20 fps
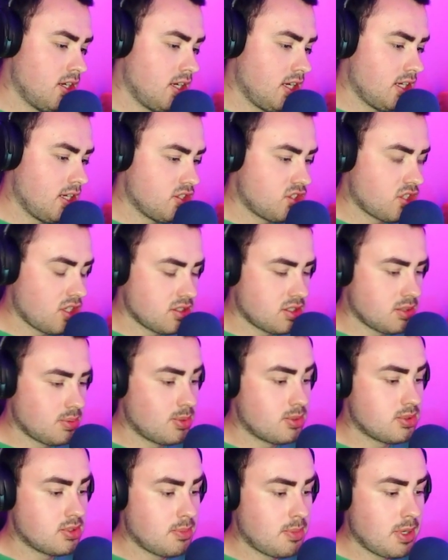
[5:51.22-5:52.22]
it shows
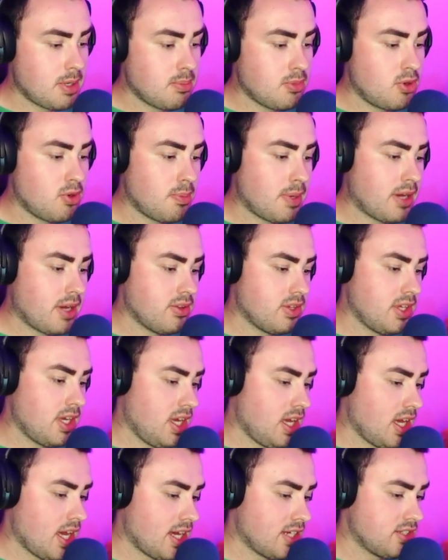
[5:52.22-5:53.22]
us a bit more about the
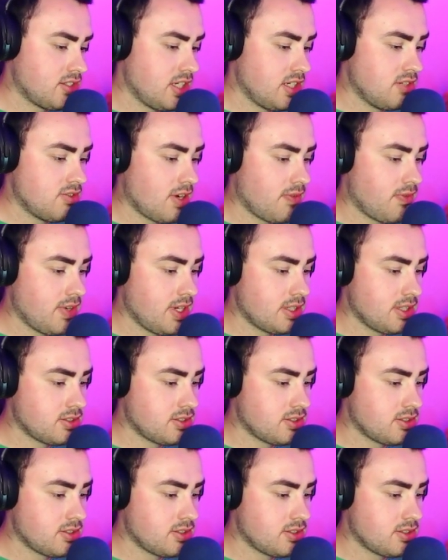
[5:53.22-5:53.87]
XE graphics.